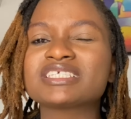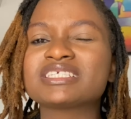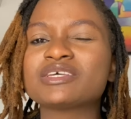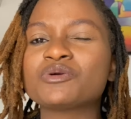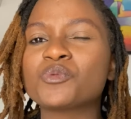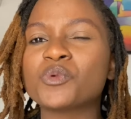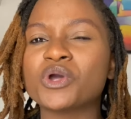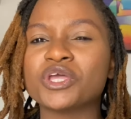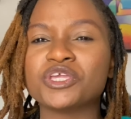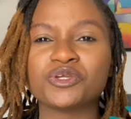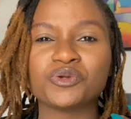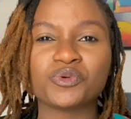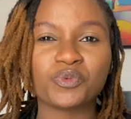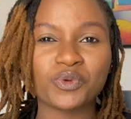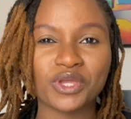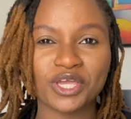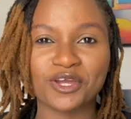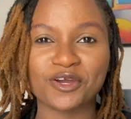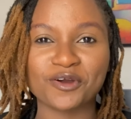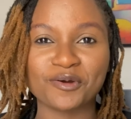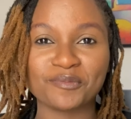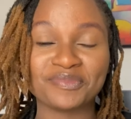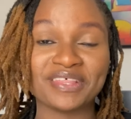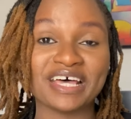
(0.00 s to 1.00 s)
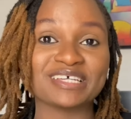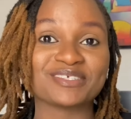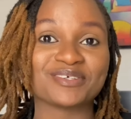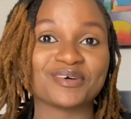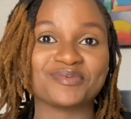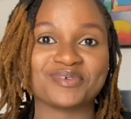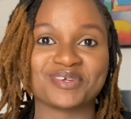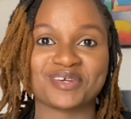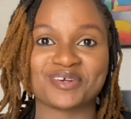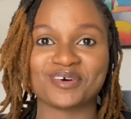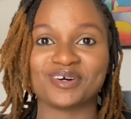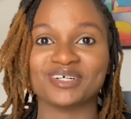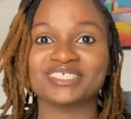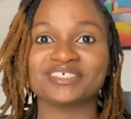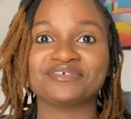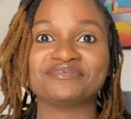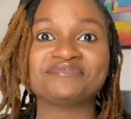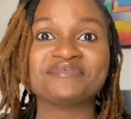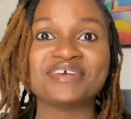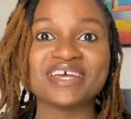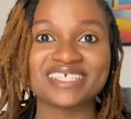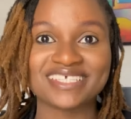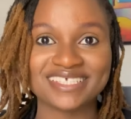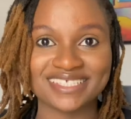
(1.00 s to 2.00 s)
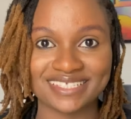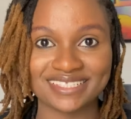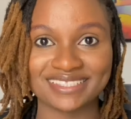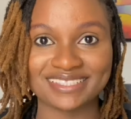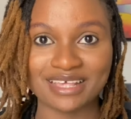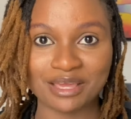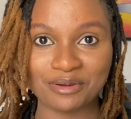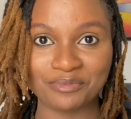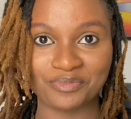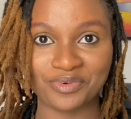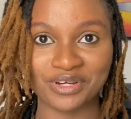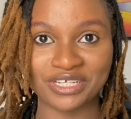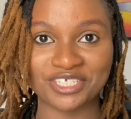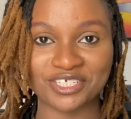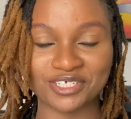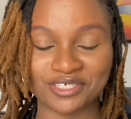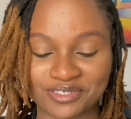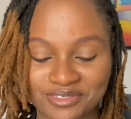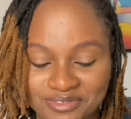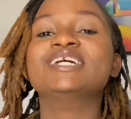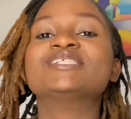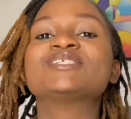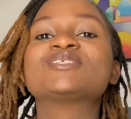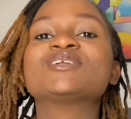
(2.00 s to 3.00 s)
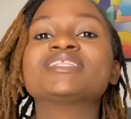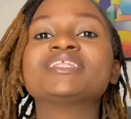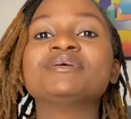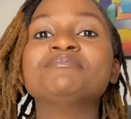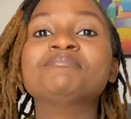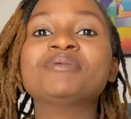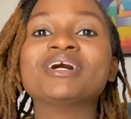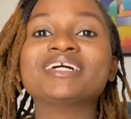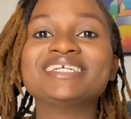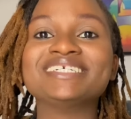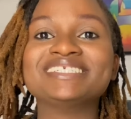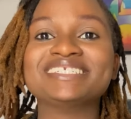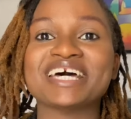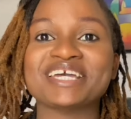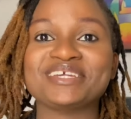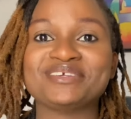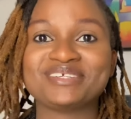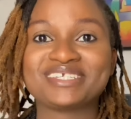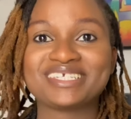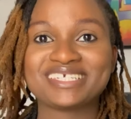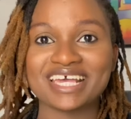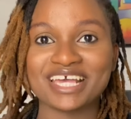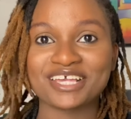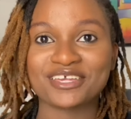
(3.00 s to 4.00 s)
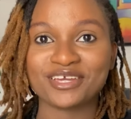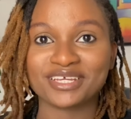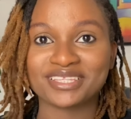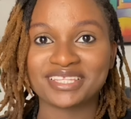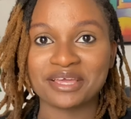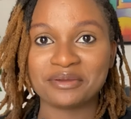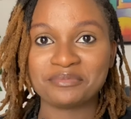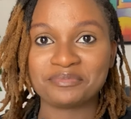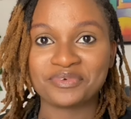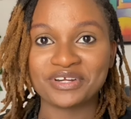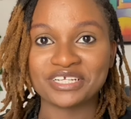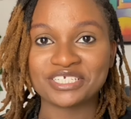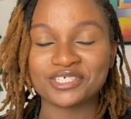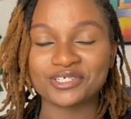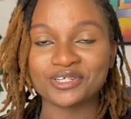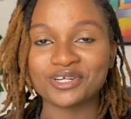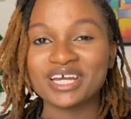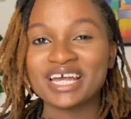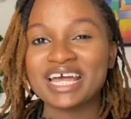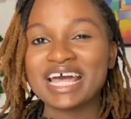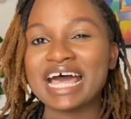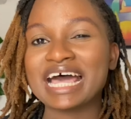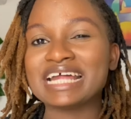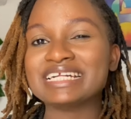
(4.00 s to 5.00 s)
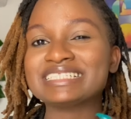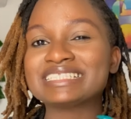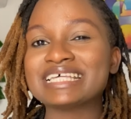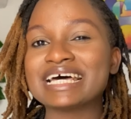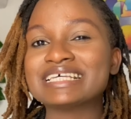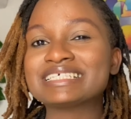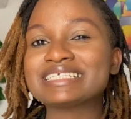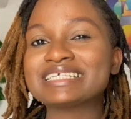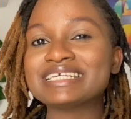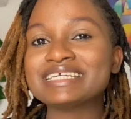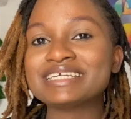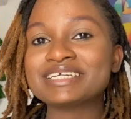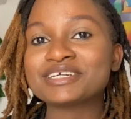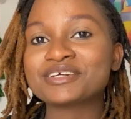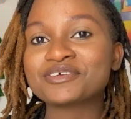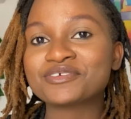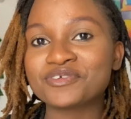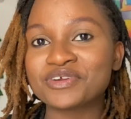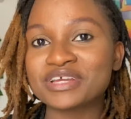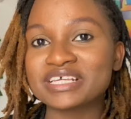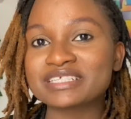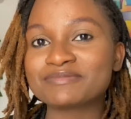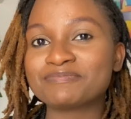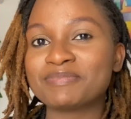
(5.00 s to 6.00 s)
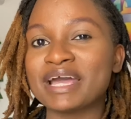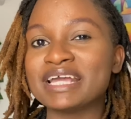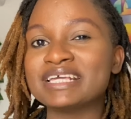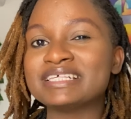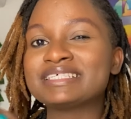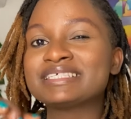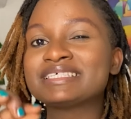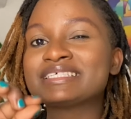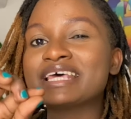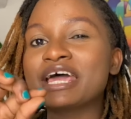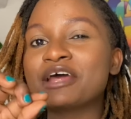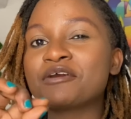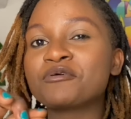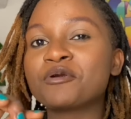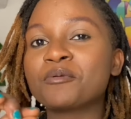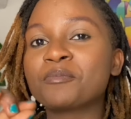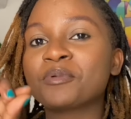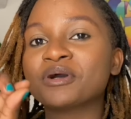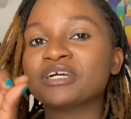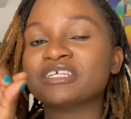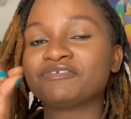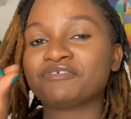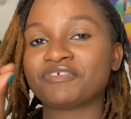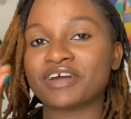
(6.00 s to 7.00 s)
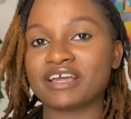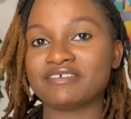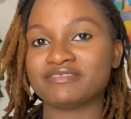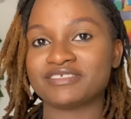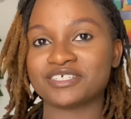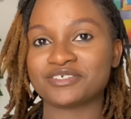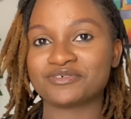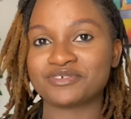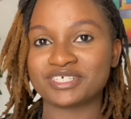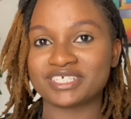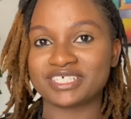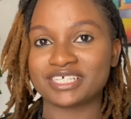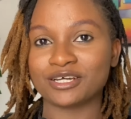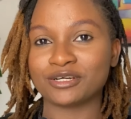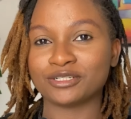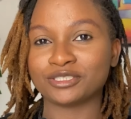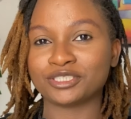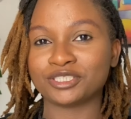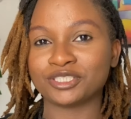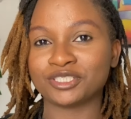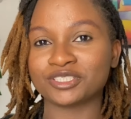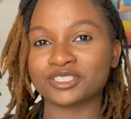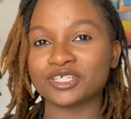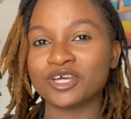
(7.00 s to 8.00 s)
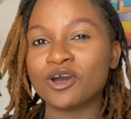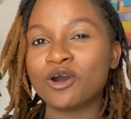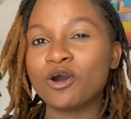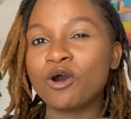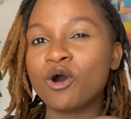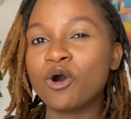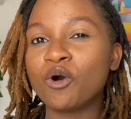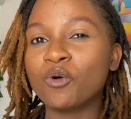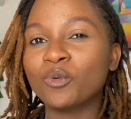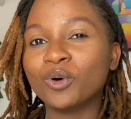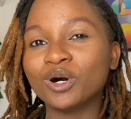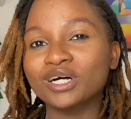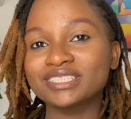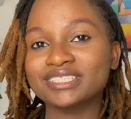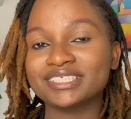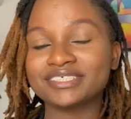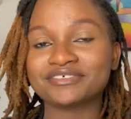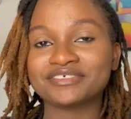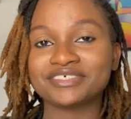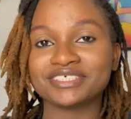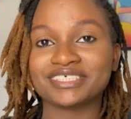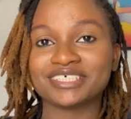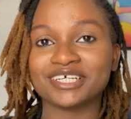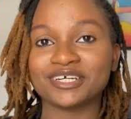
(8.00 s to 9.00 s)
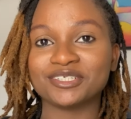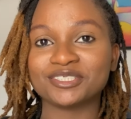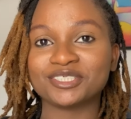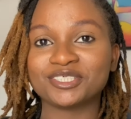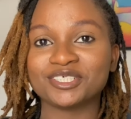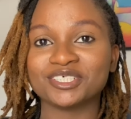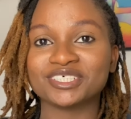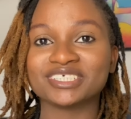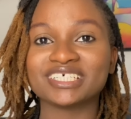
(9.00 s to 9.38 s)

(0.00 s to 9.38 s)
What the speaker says: thing when you wake up. That's what we call the resting temperature. So the morning that you check your temperature and it has increased by 0.5 degrees Celsius or 1 degree Celsius,